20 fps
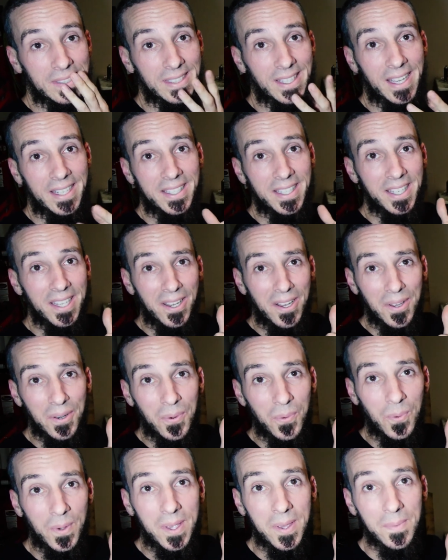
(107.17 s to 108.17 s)
I did it on
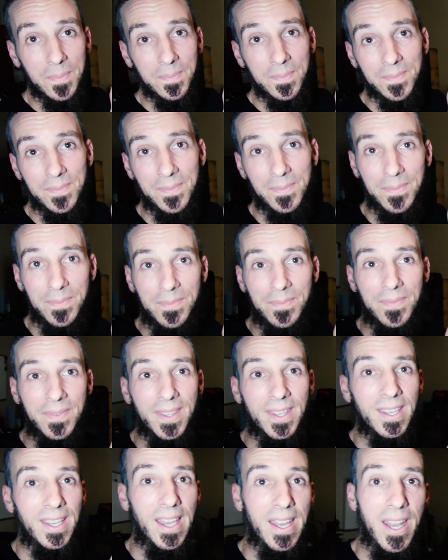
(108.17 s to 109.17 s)
a whim.
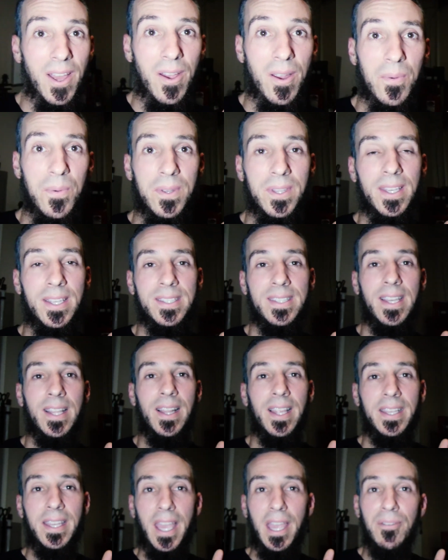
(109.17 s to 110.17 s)
And now I realize that
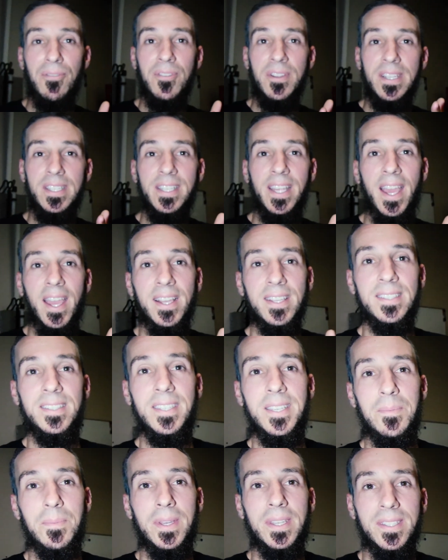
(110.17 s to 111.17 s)
like every
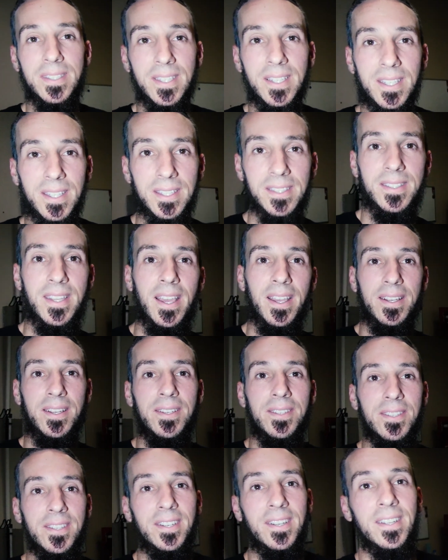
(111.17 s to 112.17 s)
taxi in my city is that
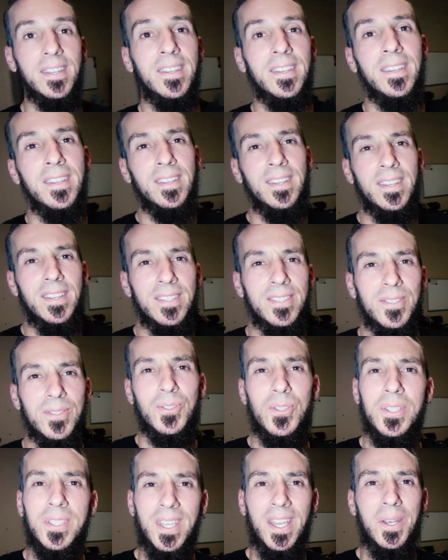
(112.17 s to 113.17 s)
color. So
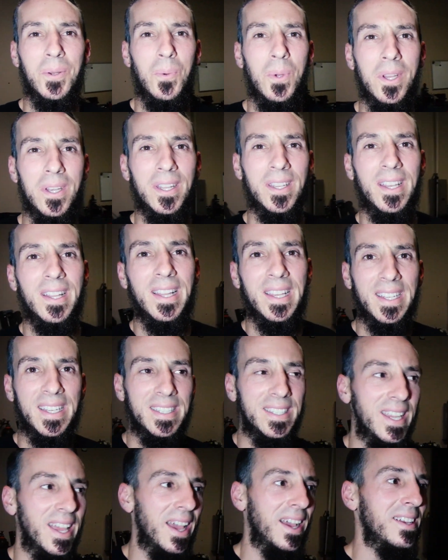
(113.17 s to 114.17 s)
it's just kind of weird. I got like a
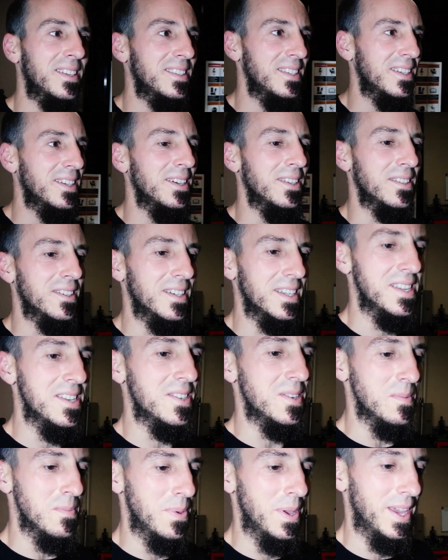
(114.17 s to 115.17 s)
taxi colored
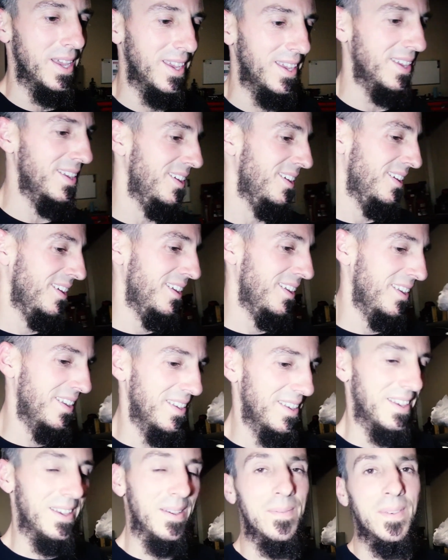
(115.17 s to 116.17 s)
engine bay.
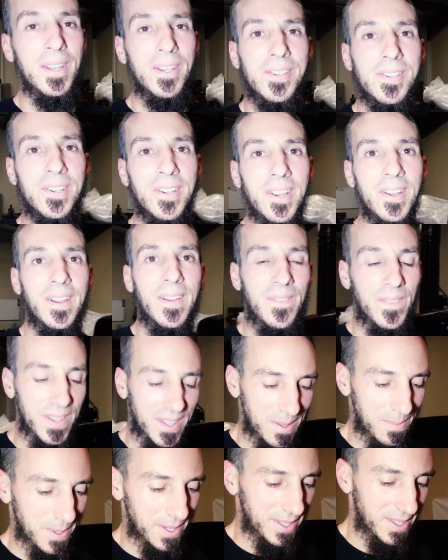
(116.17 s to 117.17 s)
I'm not sure how I
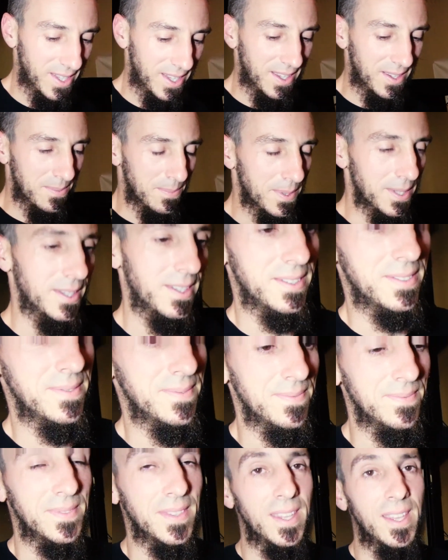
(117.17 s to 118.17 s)
feel about that, but
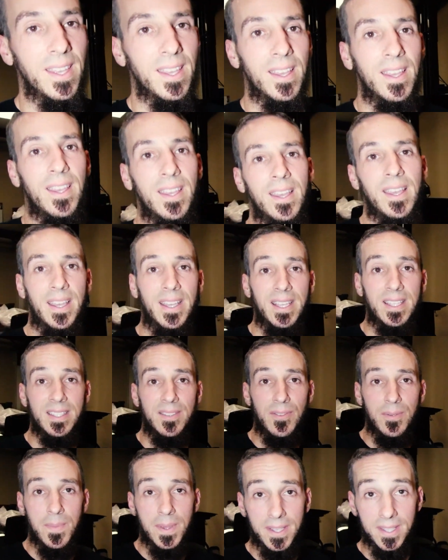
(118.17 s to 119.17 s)
I guess
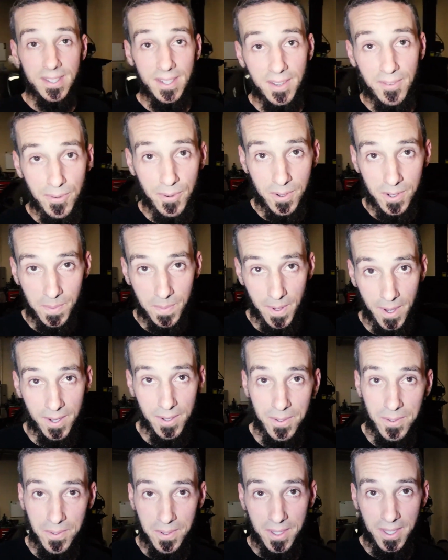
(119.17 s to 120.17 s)
if it makes enough horsepower,
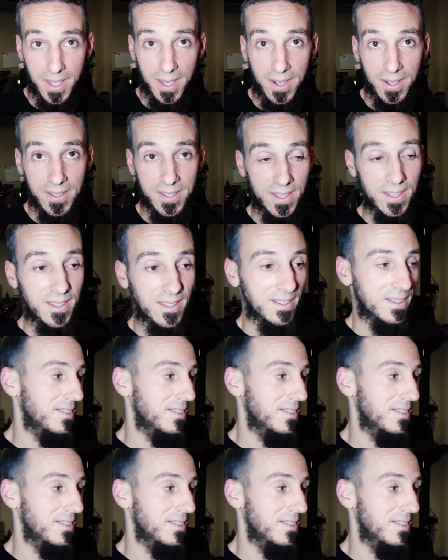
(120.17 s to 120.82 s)
who really cares, yeah?